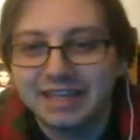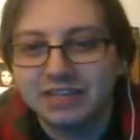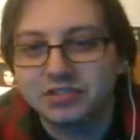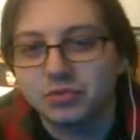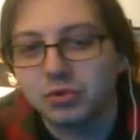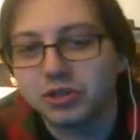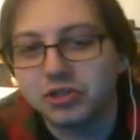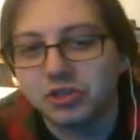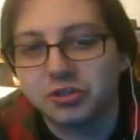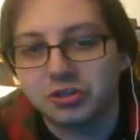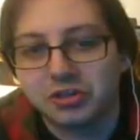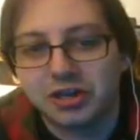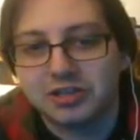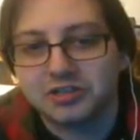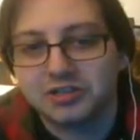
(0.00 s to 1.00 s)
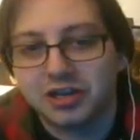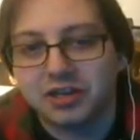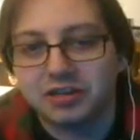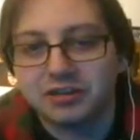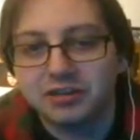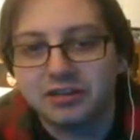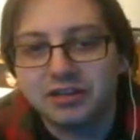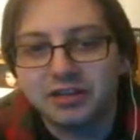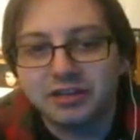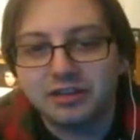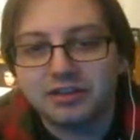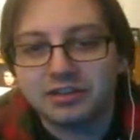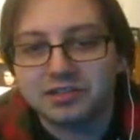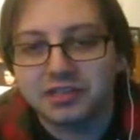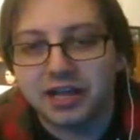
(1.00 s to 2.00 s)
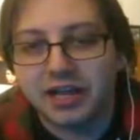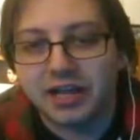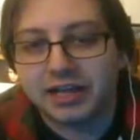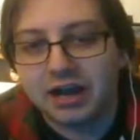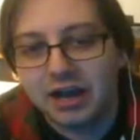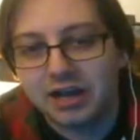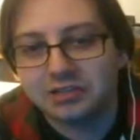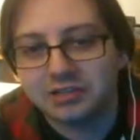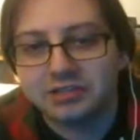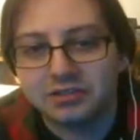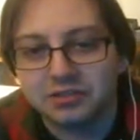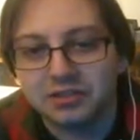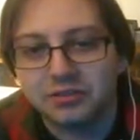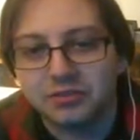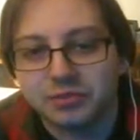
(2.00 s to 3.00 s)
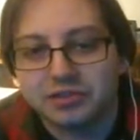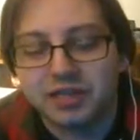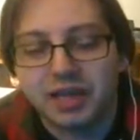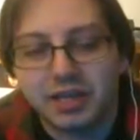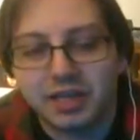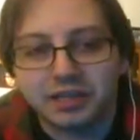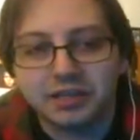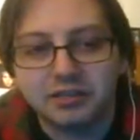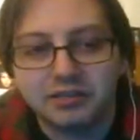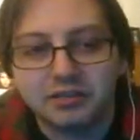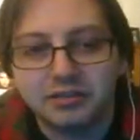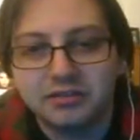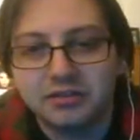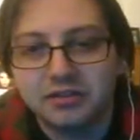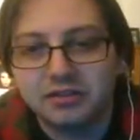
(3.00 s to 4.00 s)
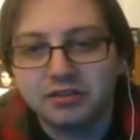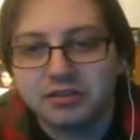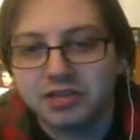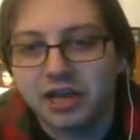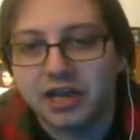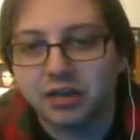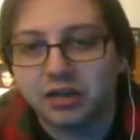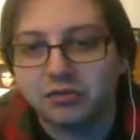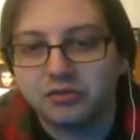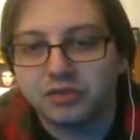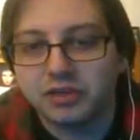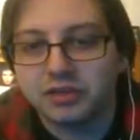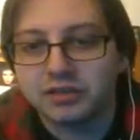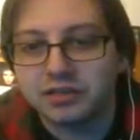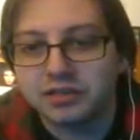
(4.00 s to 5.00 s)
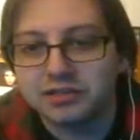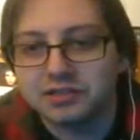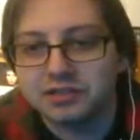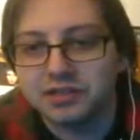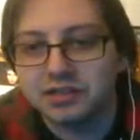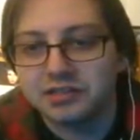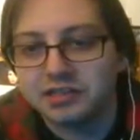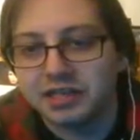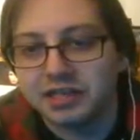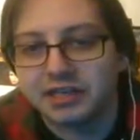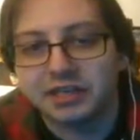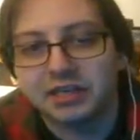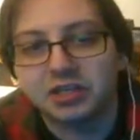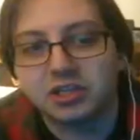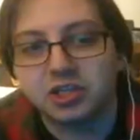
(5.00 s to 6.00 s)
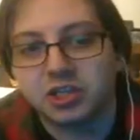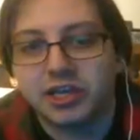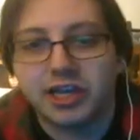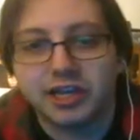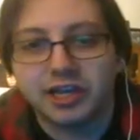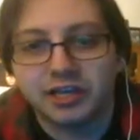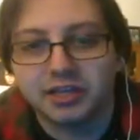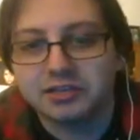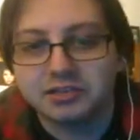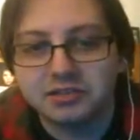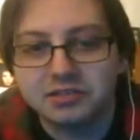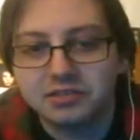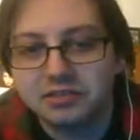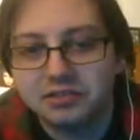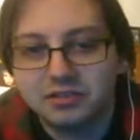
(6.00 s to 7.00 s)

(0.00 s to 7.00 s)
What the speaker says: So what is your thoughts on this guy constantly retaining the title via these dick kick shenanigans?